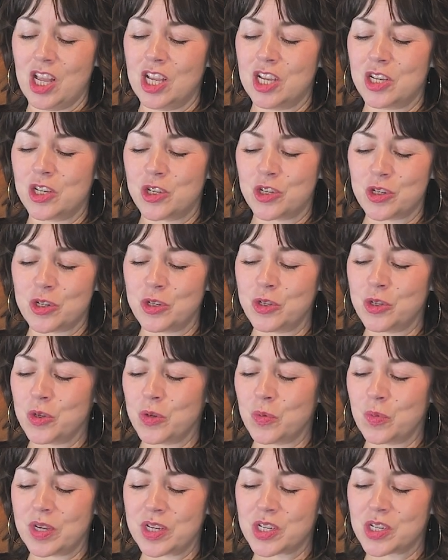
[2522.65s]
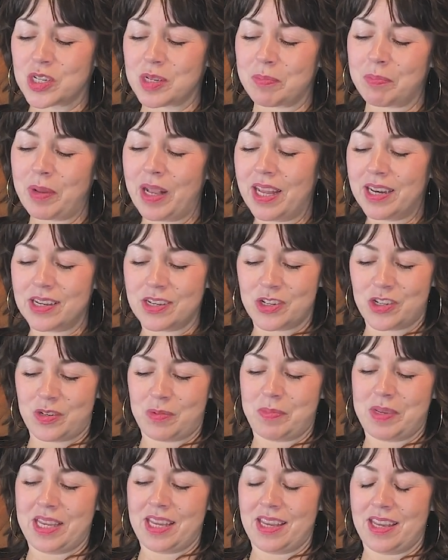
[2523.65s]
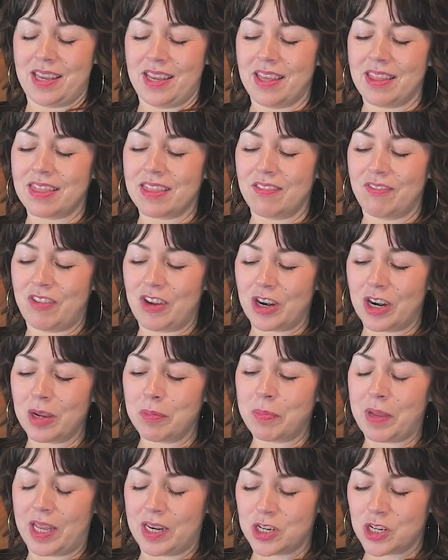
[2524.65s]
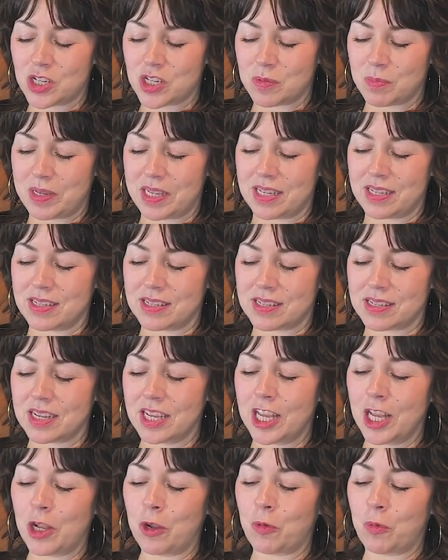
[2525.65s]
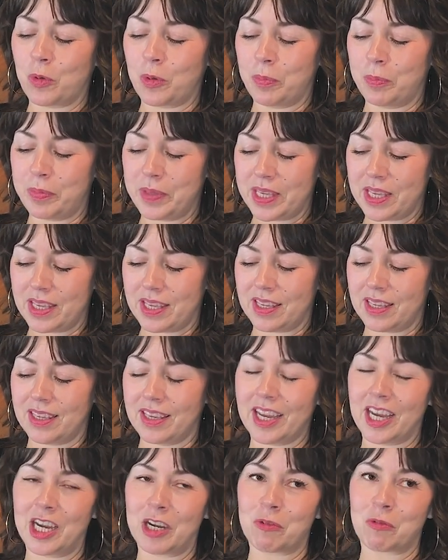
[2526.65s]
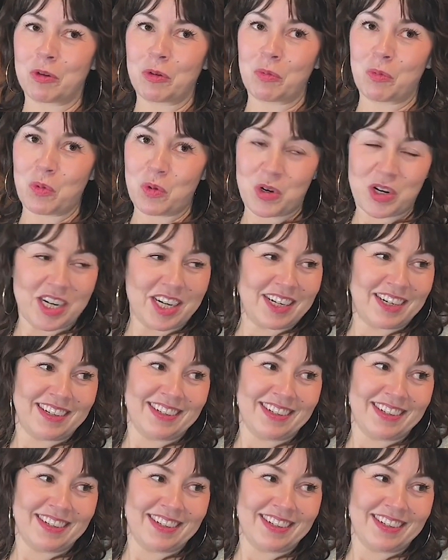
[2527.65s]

Should you wish to punish me, the very punishment will be a reward."